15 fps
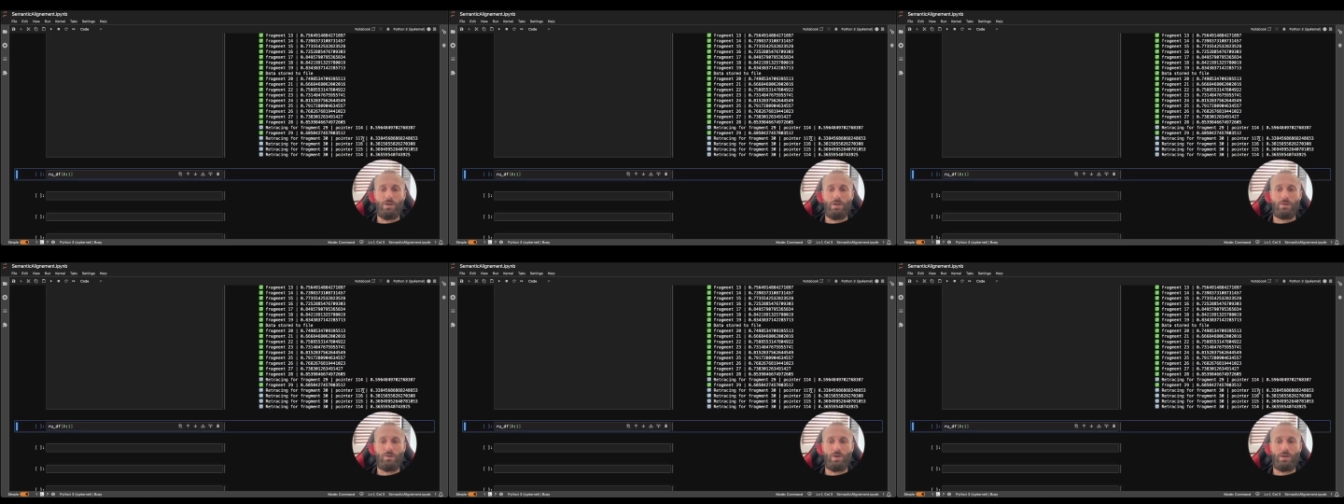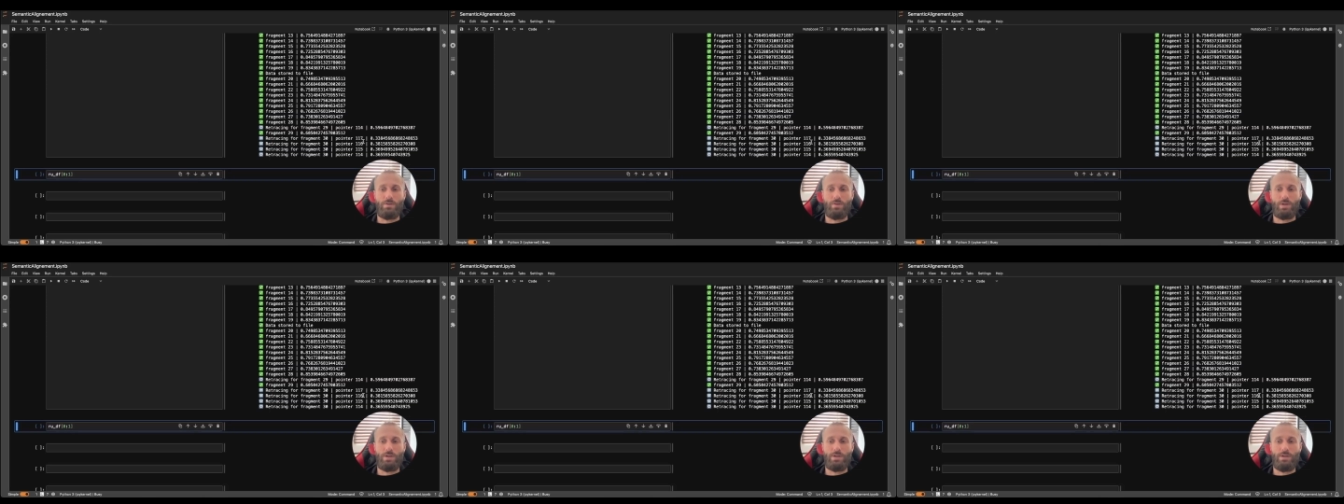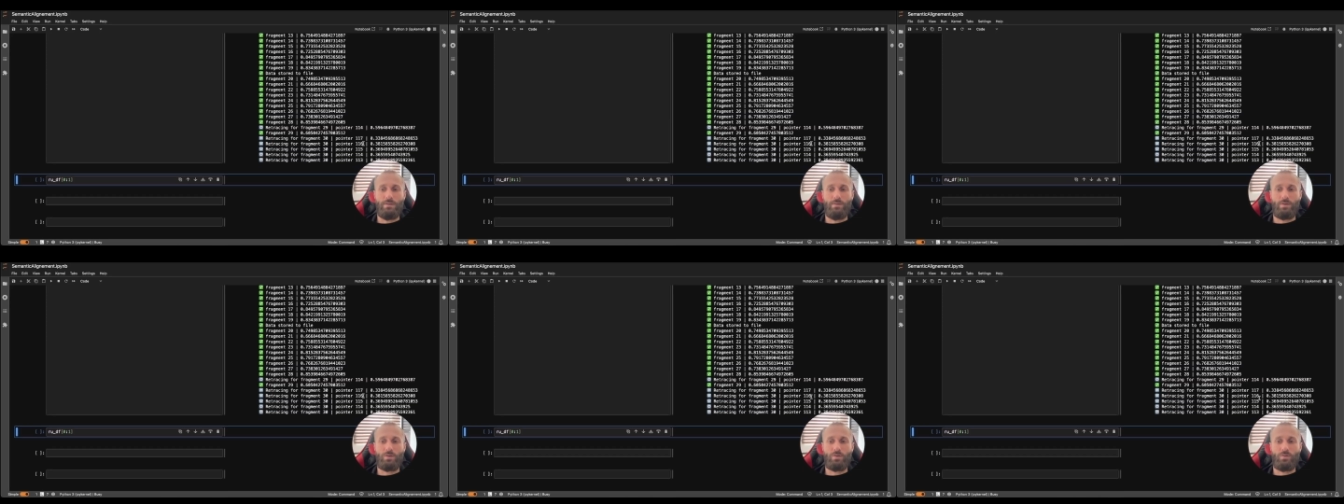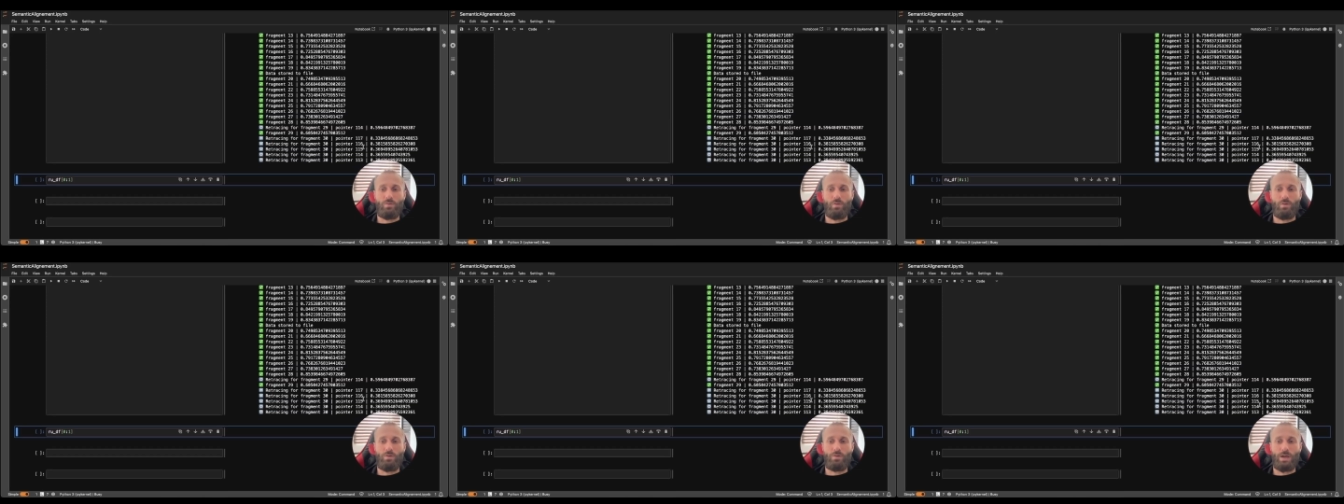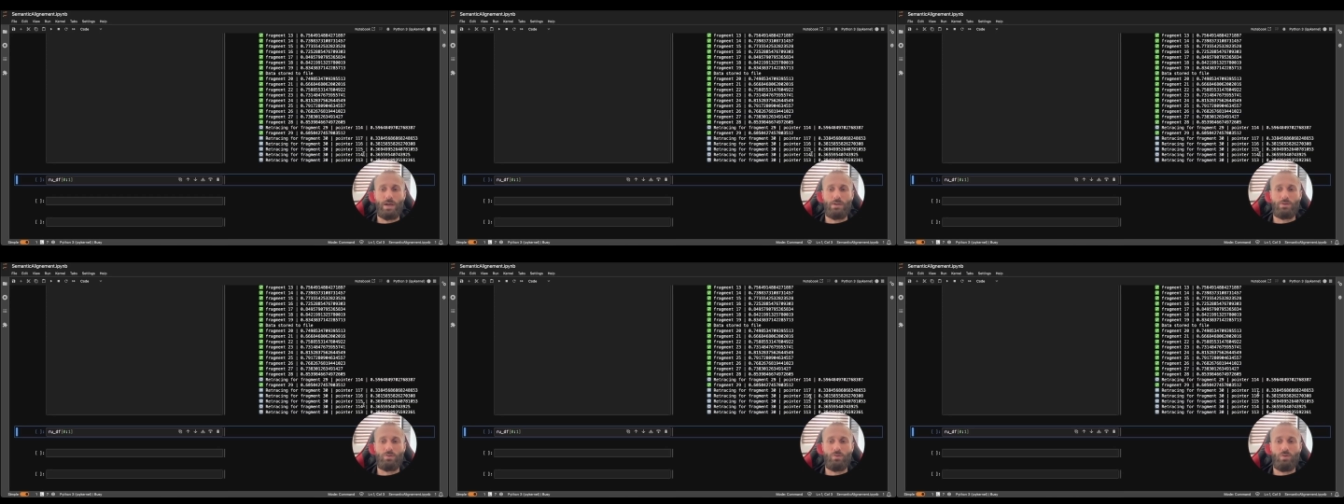So as you can see, first of all, it
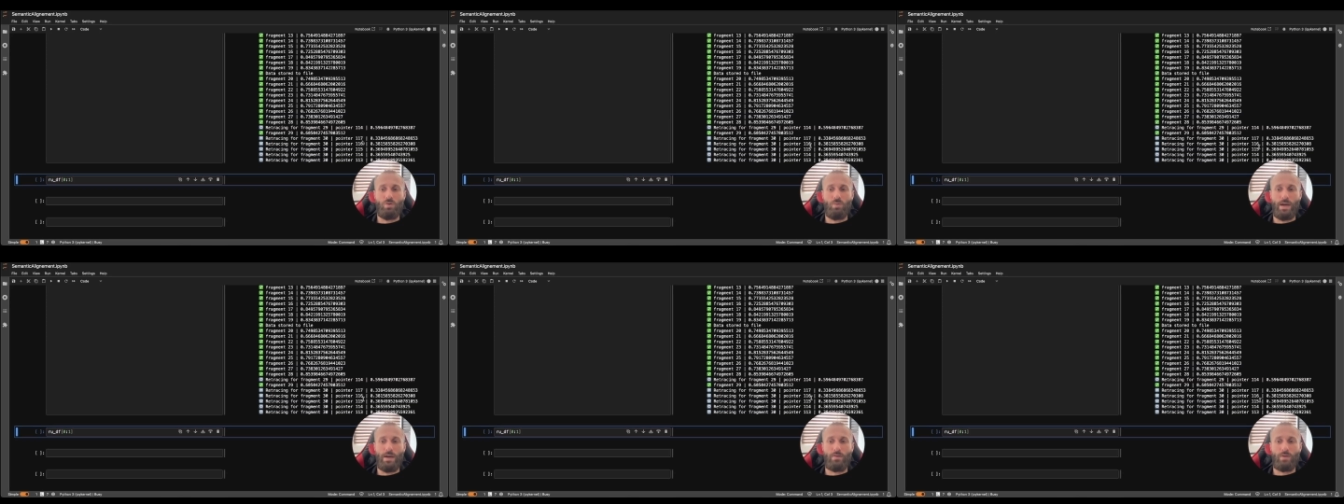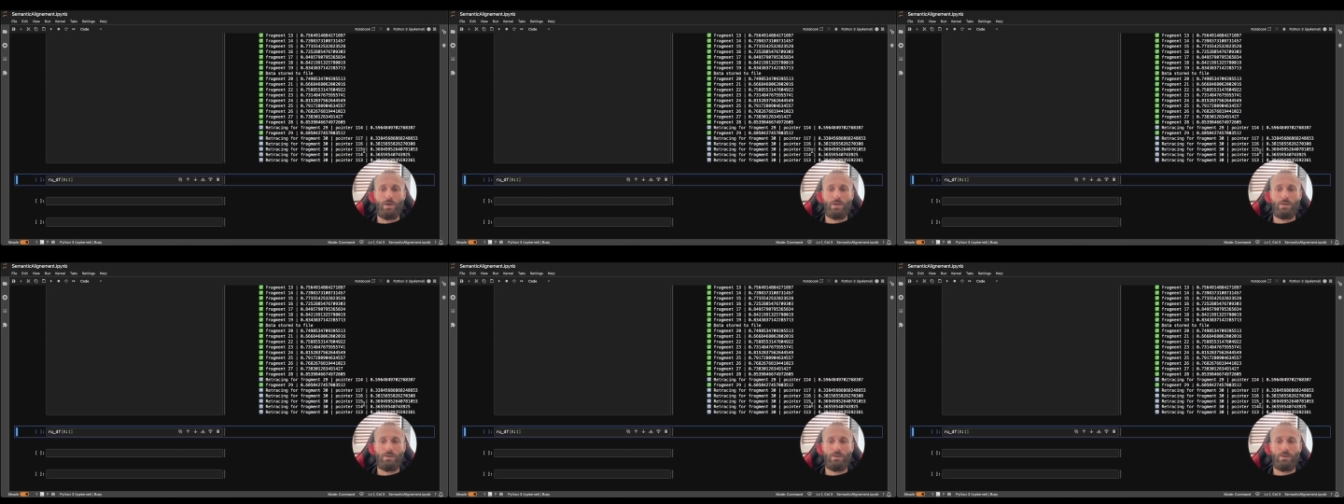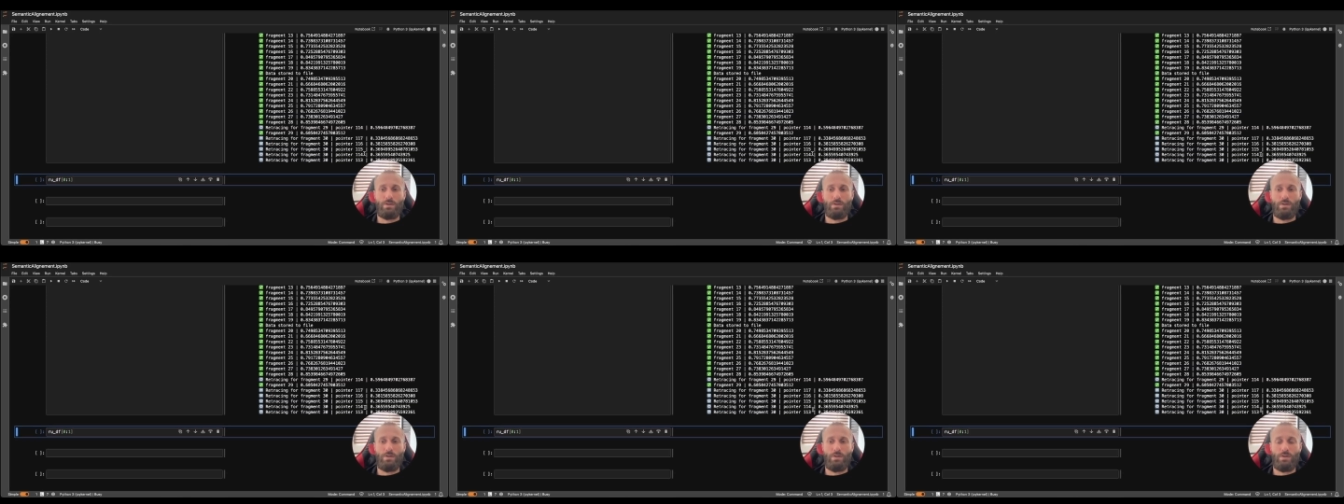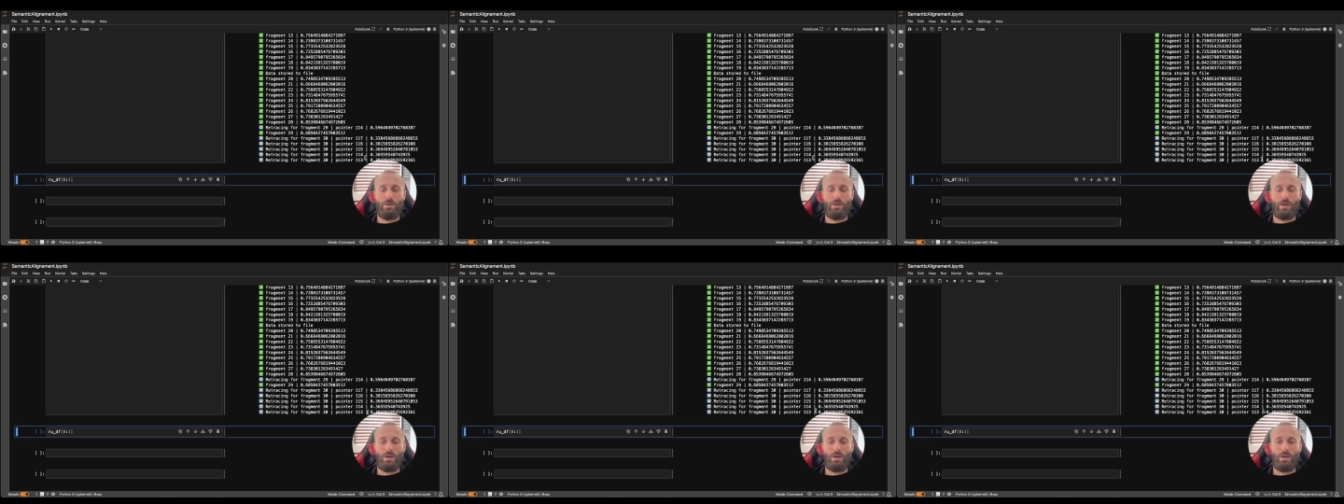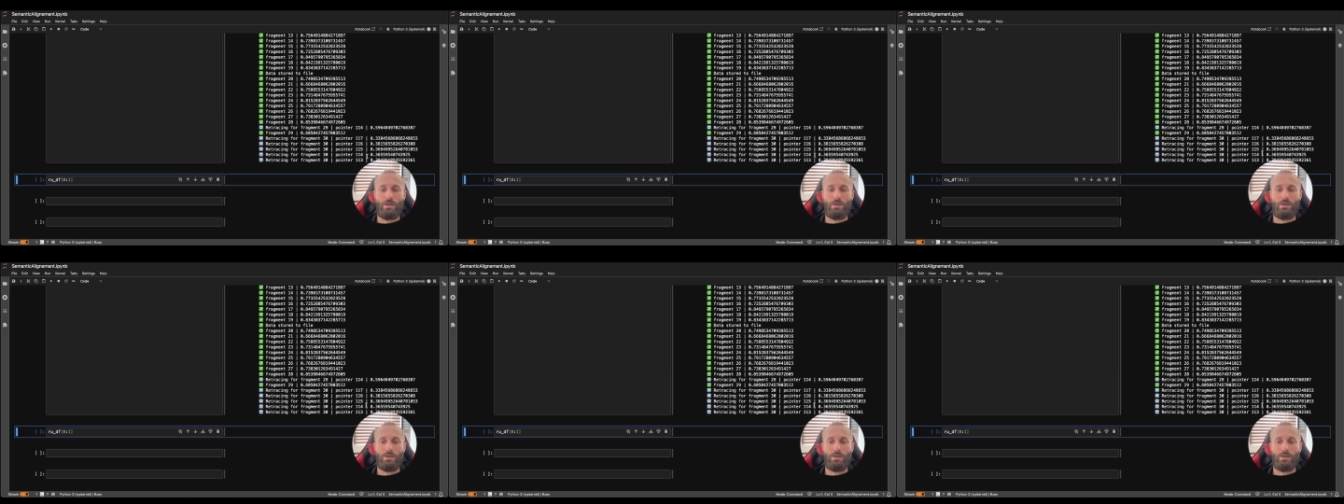tries to go backward,
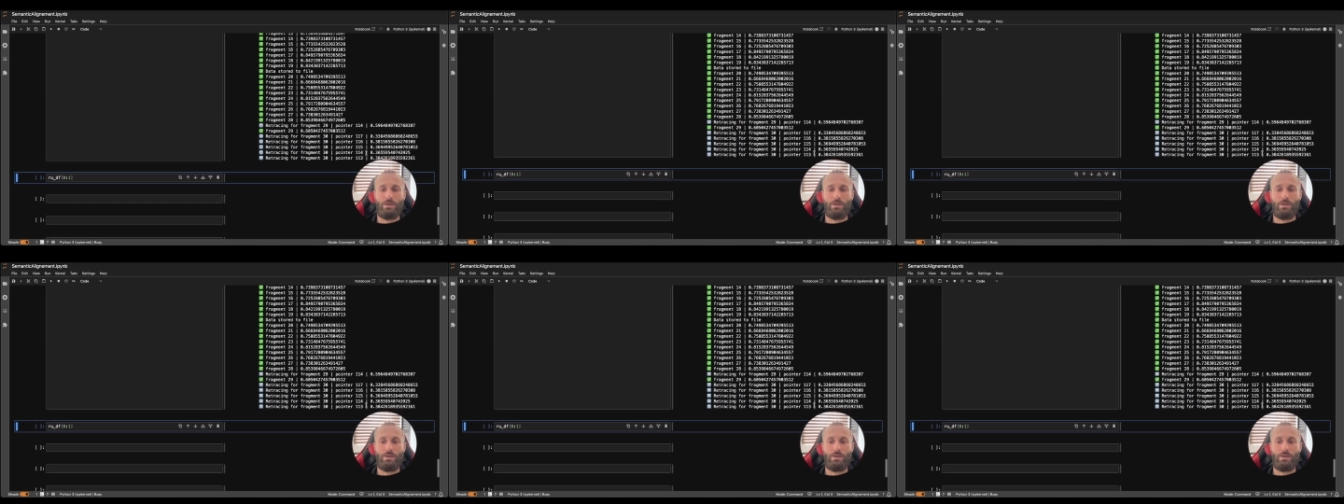and